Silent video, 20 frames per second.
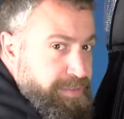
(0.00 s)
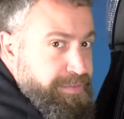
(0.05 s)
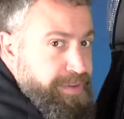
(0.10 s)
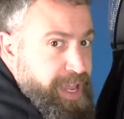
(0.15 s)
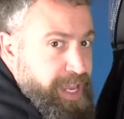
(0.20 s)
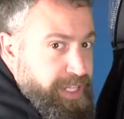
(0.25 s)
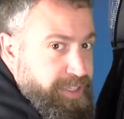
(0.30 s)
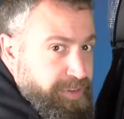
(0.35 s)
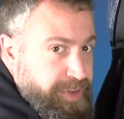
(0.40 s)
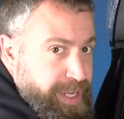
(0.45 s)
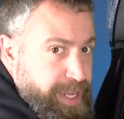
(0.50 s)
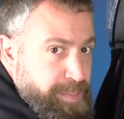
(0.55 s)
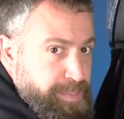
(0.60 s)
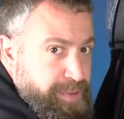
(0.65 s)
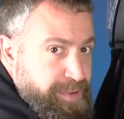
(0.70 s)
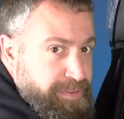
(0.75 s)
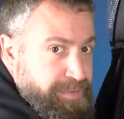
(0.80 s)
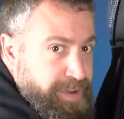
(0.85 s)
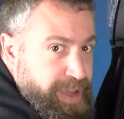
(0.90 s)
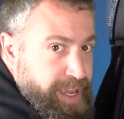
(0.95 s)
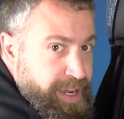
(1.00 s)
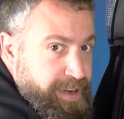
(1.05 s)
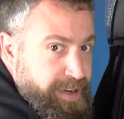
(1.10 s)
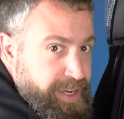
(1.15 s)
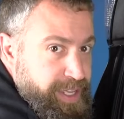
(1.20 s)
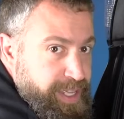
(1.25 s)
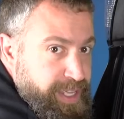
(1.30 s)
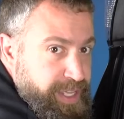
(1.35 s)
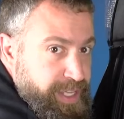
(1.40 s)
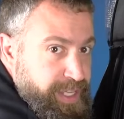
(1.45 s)
the factory
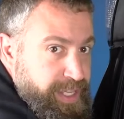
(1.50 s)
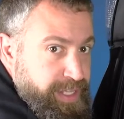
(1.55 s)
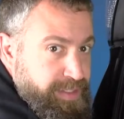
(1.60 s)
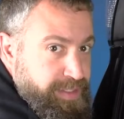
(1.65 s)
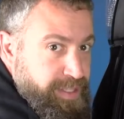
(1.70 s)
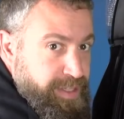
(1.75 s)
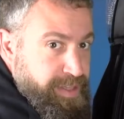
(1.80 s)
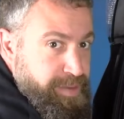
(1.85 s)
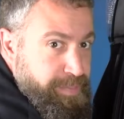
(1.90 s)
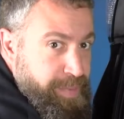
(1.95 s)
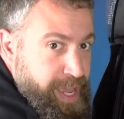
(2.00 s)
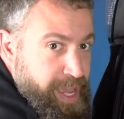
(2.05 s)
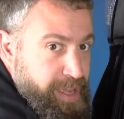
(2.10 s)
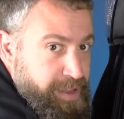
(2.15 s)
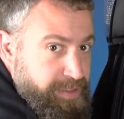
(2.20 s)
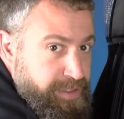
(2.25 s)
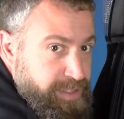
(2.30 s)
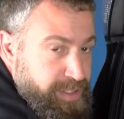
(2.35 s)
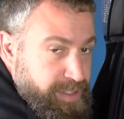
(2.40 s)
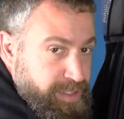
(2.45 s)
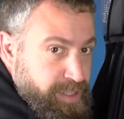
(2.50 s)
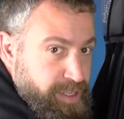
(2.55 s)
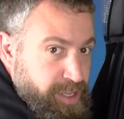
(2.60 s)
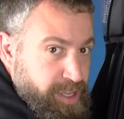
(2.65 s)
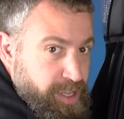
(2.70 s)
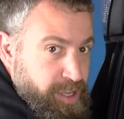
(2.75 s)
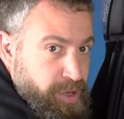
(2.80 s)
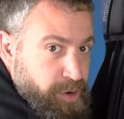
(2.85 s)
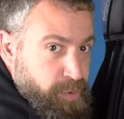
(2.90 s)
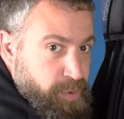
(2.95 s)
amplifier into the mount.
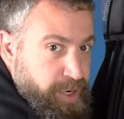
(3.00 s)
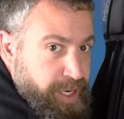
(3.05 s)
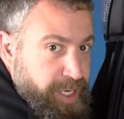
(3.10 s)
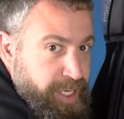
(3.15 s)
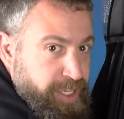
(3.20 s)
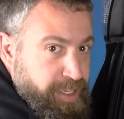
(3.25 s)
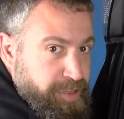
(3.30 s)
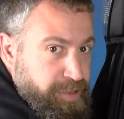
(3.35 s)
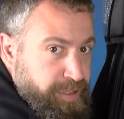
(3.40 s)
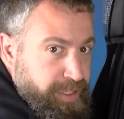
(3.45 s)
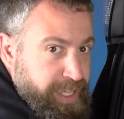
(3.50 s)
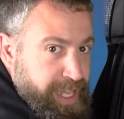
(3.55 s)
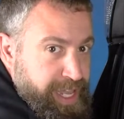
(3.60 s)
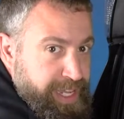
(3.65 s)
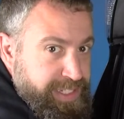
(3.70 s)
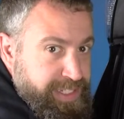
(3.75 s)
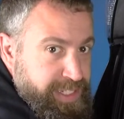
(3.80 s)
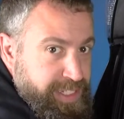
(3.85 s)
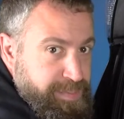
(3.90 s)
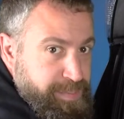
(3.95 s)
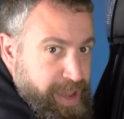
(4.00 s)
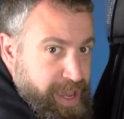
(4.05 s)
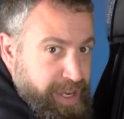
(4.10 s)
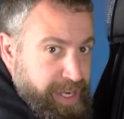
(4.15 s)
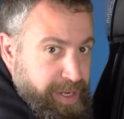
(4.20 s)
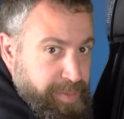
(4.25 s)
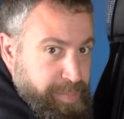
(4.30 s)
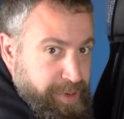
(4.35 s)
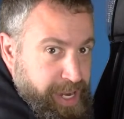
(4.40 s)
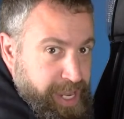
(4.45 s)
We're going to utilize this
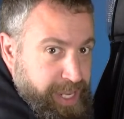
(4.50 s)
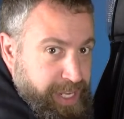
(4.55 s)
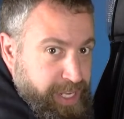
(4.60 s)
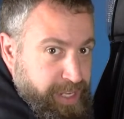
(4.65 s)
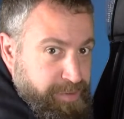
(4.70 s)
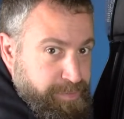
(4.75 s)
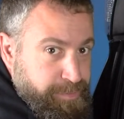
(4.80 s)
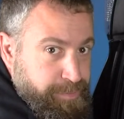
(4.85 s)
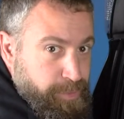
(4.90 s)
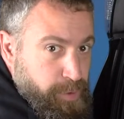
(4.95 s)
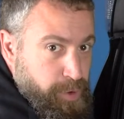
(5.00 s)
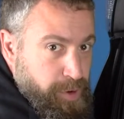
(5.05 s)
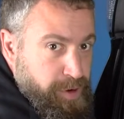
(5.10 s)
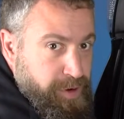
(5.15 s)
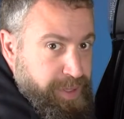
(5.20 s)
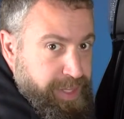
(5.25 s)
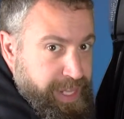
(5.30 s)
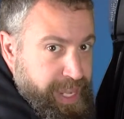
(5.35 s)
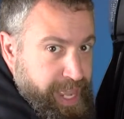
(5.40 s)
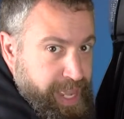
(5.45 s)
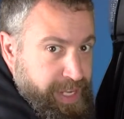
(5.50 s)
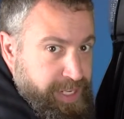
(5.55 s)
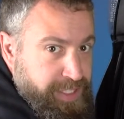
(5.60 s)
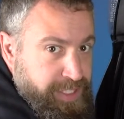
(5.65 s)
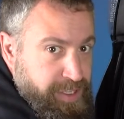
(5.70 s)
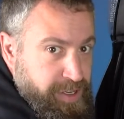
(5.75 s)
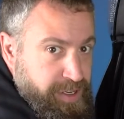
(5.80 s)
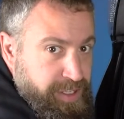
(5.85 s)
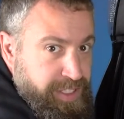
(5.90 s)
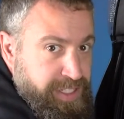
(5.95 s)
mounting bracket for the
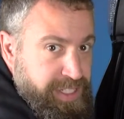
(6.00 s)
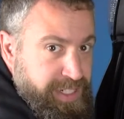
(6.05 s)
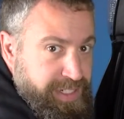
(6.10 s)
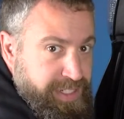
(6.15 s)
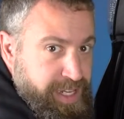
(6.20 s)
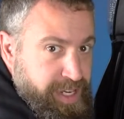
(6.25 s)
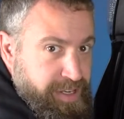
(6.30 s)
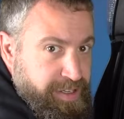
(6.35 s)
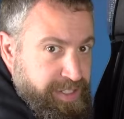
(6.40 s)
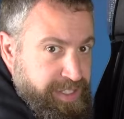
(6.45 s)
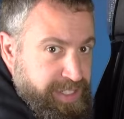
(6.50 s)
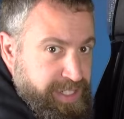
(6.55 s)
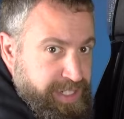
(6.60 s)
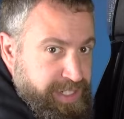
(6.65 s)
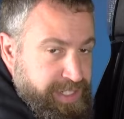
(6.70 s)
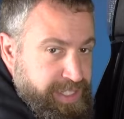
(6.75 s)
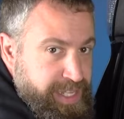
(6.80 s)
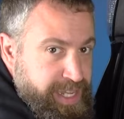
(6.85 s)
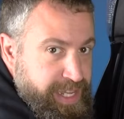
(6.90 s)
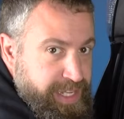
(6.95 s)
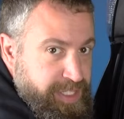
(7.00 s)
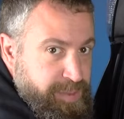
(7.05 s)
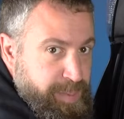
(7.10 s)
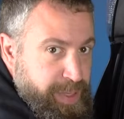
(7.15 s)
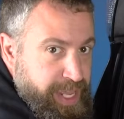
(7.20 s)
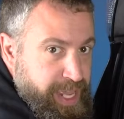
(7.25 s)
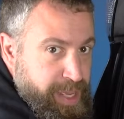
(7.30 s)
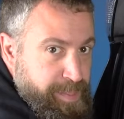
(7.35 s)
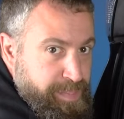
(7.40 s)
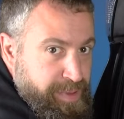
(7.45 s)
XR606
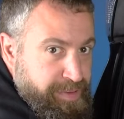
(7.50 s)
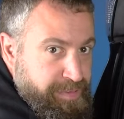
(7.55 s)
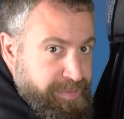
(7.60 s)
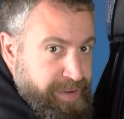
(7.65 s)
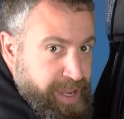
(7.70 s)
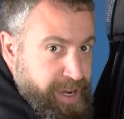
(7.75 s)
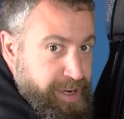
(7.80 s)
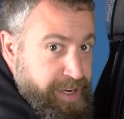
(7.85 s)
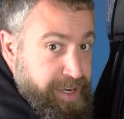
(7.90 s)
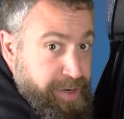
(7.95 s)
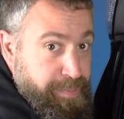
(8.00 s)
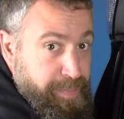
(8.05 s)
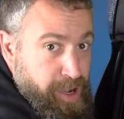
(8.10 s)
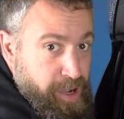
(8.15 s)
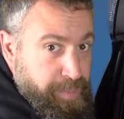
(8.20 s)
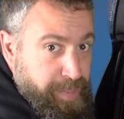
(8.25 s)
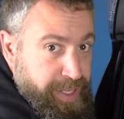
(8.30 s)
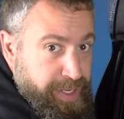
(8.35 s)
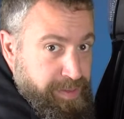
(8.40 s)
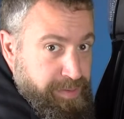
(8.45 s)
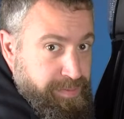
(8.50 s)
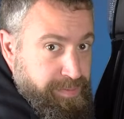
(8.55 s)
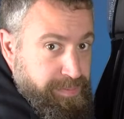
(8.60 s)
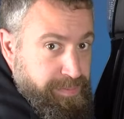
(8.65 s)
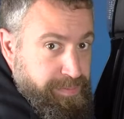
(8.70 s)
DSP amplifier in a moment.